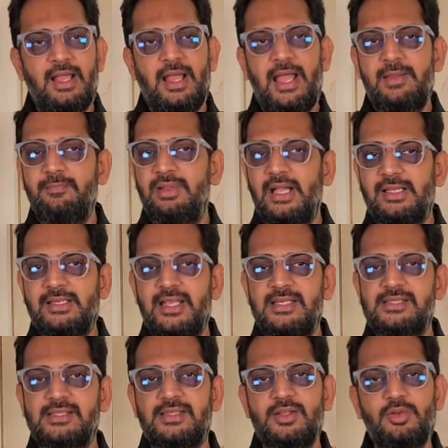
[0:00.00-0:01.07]
and blood
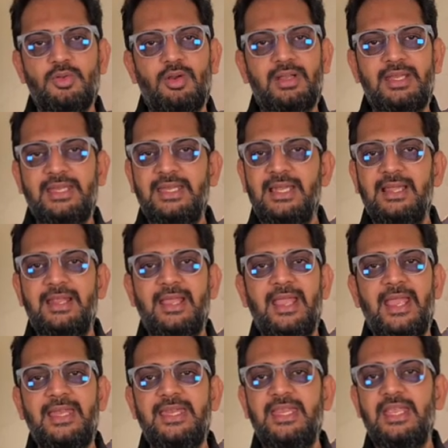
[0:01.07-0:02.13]
tests do not yield
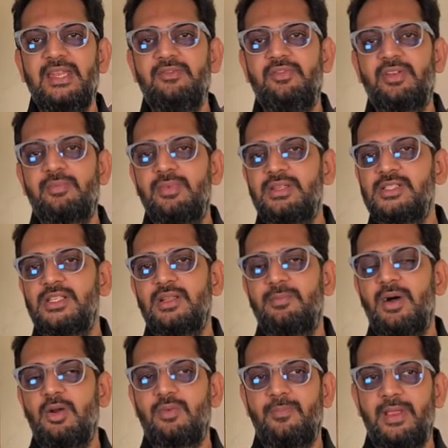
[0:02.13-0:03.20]
any information
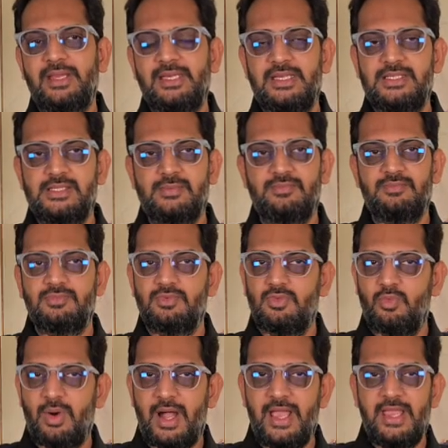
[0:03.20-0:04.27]
about magnesium.
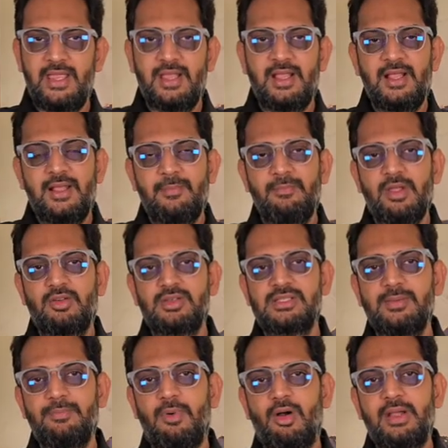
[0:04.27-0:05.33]
Why? Because
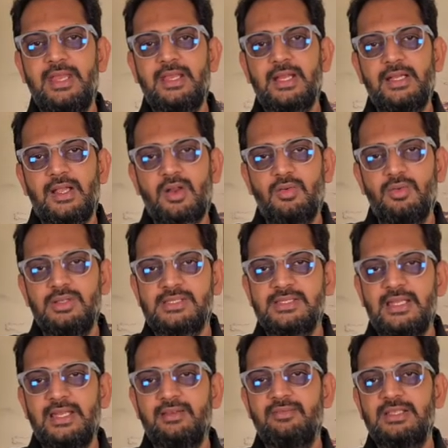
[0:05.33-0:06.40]
the body controls
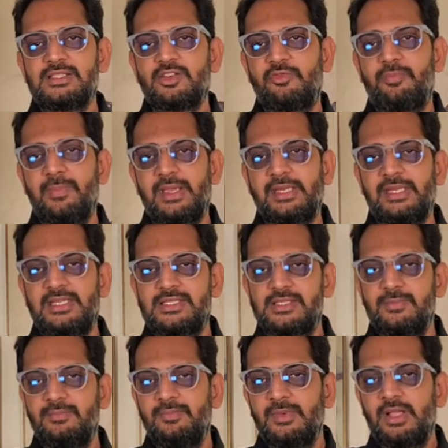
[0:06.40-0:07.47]
the levels of
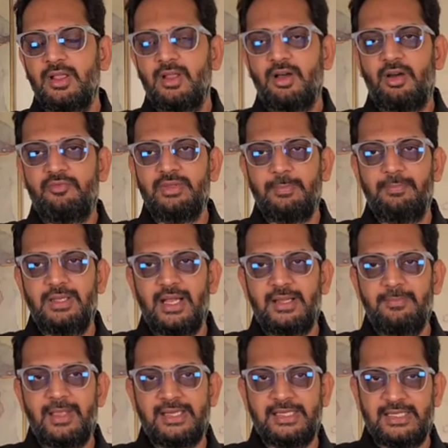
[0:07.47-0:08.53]
magnesium, of the
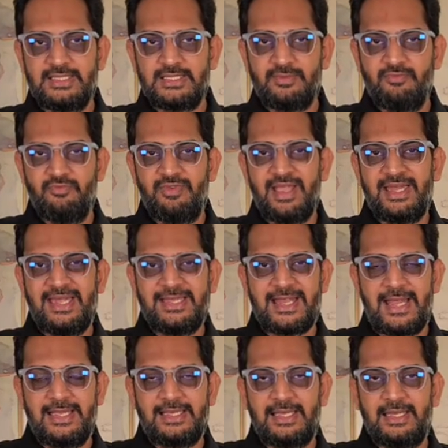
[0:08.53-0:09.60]
blood magnesium, very
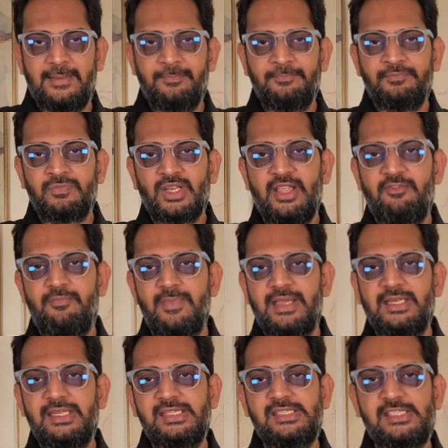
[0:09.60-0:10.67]
tightly. If
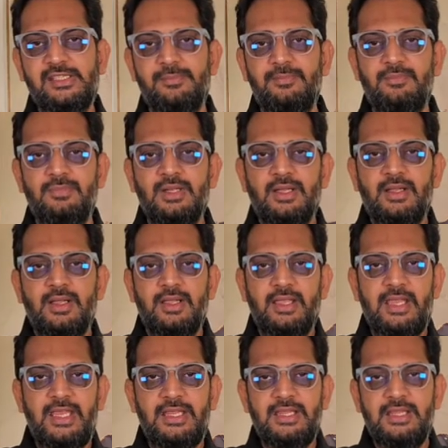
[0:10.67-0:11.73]
magnesium
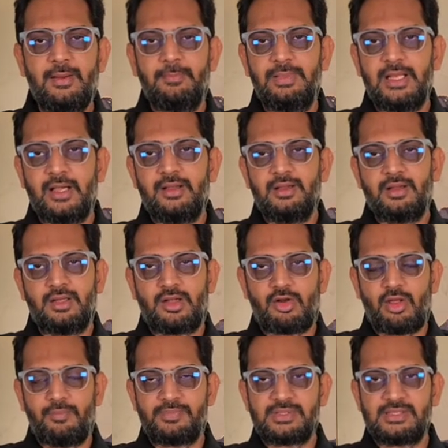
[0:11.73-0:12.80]
in the blood
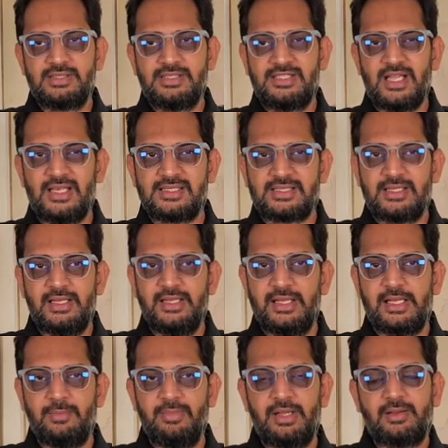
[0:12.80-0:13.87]
drops just a
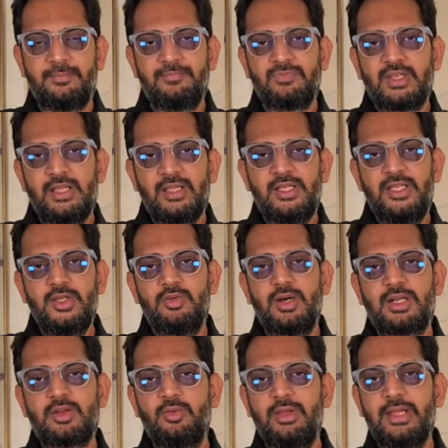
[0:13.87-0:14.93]
little bit, you
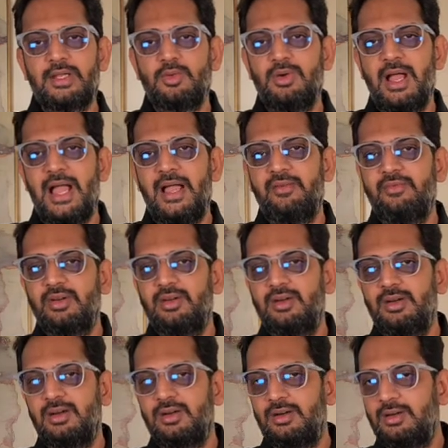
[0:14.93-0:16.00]
are going to have
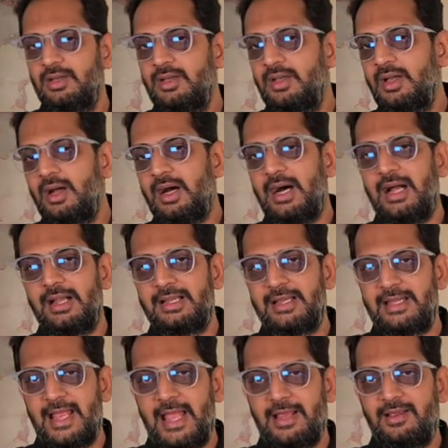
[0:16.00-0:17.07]
a heart
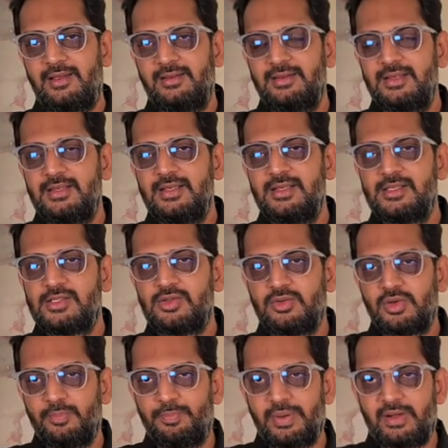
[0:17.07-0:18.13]
attack.
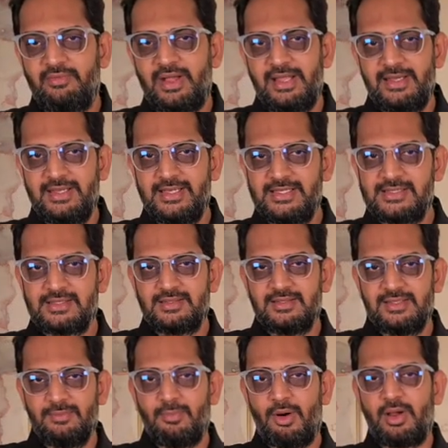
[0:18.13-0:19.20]
So to prevent this,
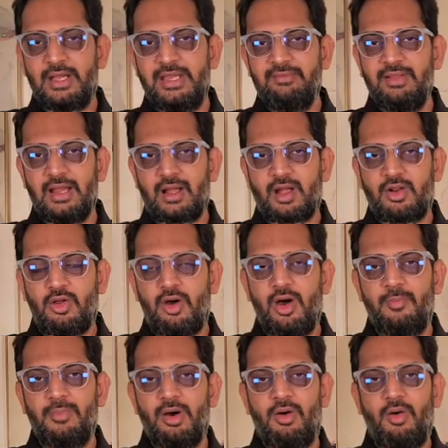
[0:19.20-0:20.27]
the body will
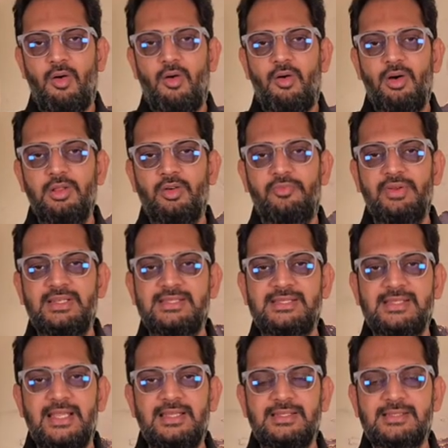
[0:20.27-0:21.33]
rob all of its
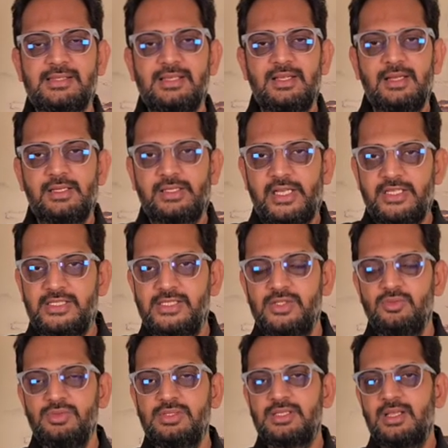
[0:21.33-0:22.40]
cells,
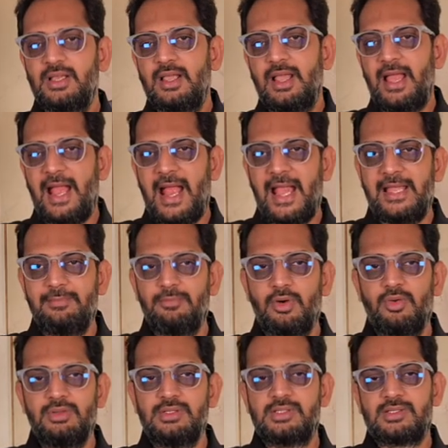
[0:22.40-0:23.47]
tissues and
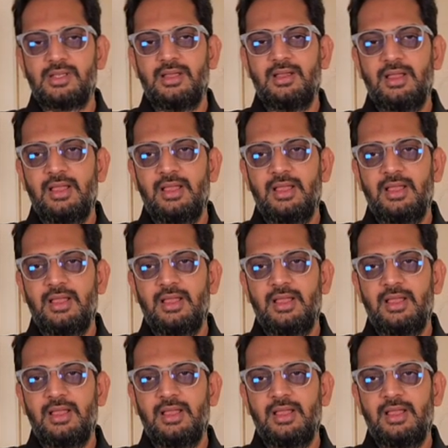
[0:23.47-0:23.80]
bones